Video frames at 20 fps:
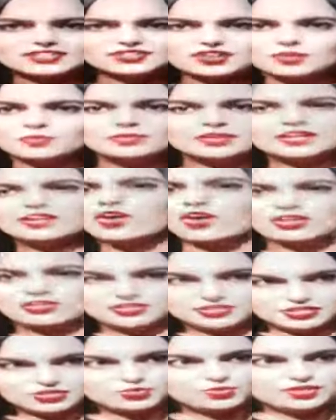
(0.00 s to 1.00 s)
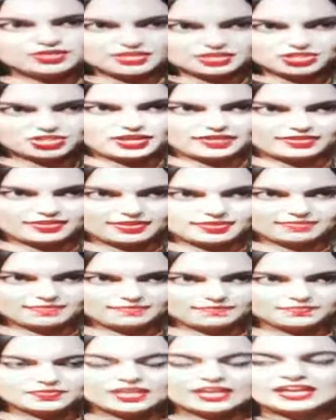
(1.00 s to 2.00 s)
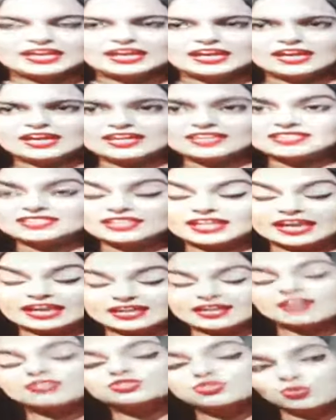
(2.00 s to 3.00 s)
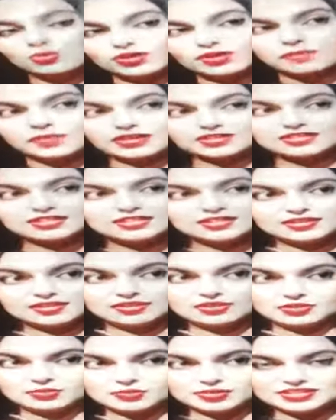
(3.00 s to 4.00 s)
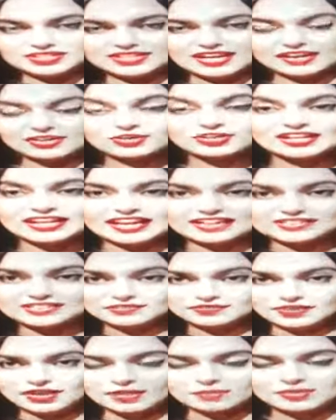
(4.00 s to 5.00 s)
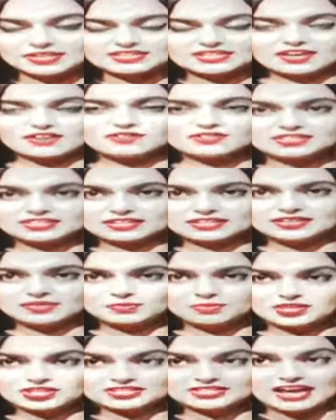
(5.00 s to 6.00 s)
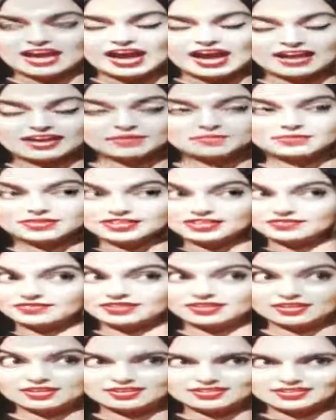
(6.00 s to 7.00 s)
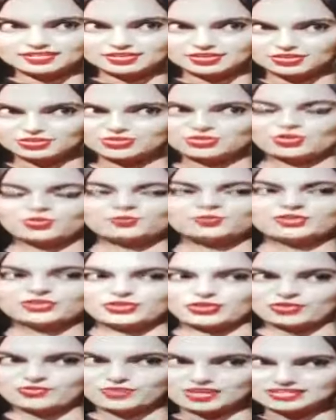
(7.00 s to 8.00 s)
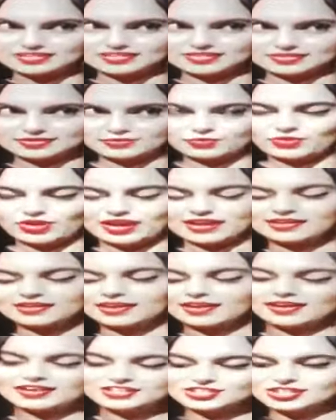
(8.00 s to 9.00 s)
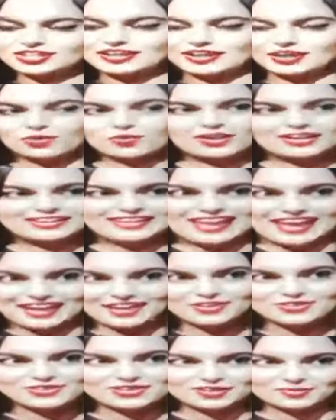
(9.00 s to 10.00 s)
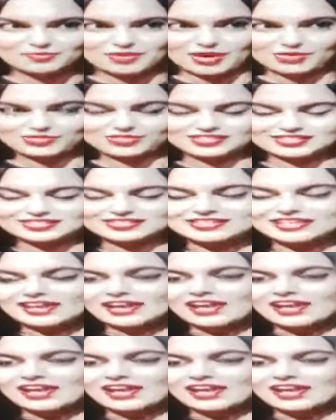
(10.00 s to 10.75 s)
start being honest with each other. And I'll talk about the Indian community. I don't classify myself as Indian because I believe in the utopian non-racism, right? She get quite angry about this.